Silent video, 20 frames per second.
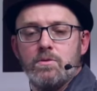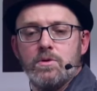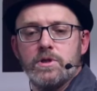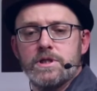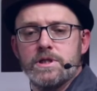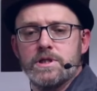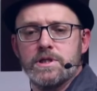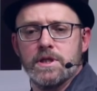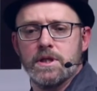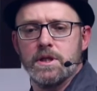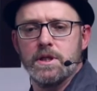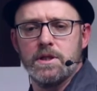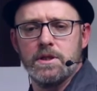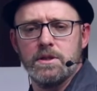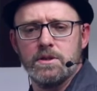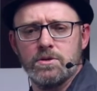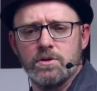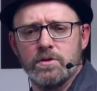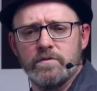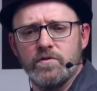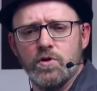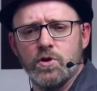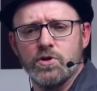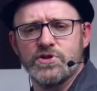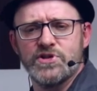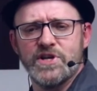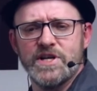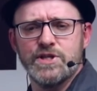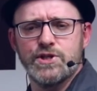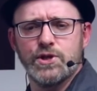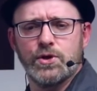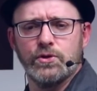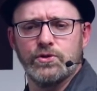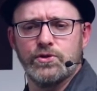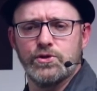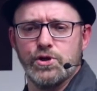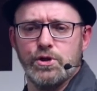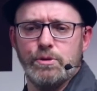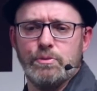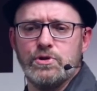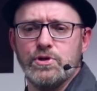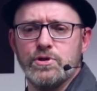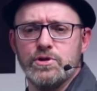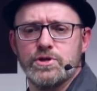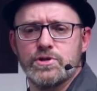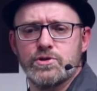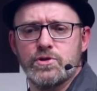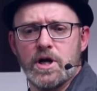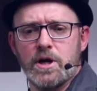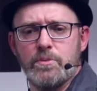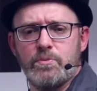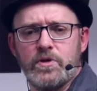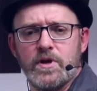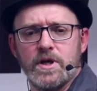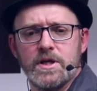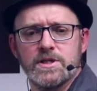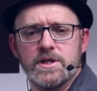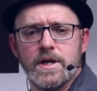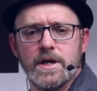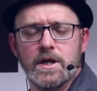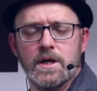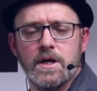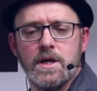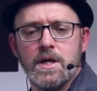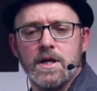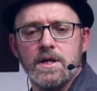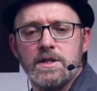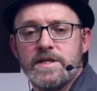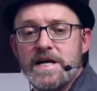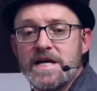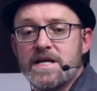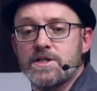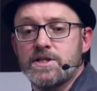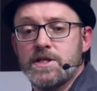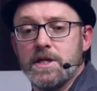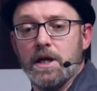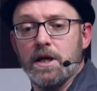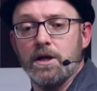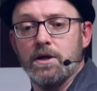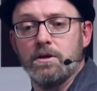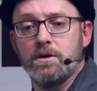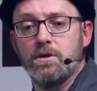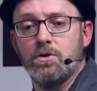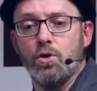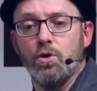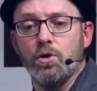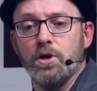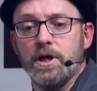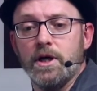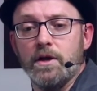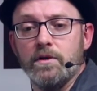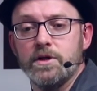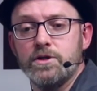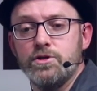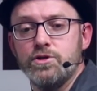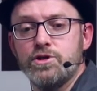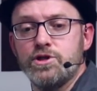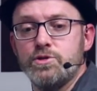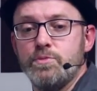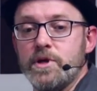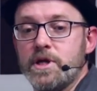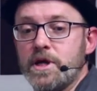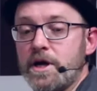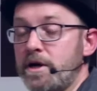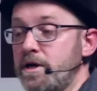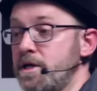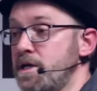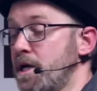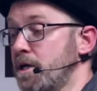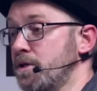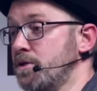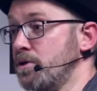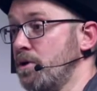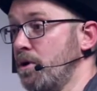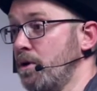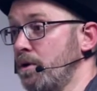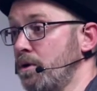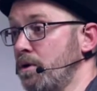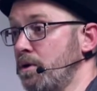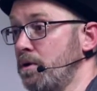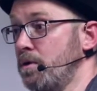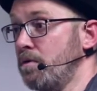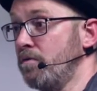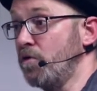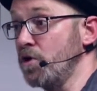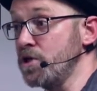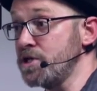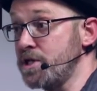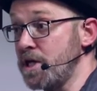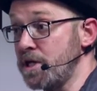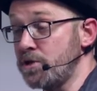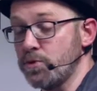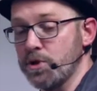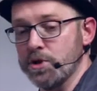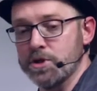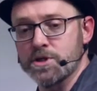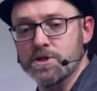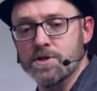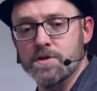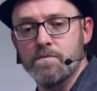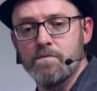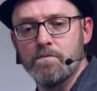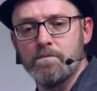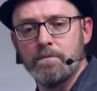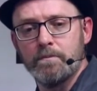which is a sort of nonsensical term to describe things like texting and calling that used to be carried out on voice networks.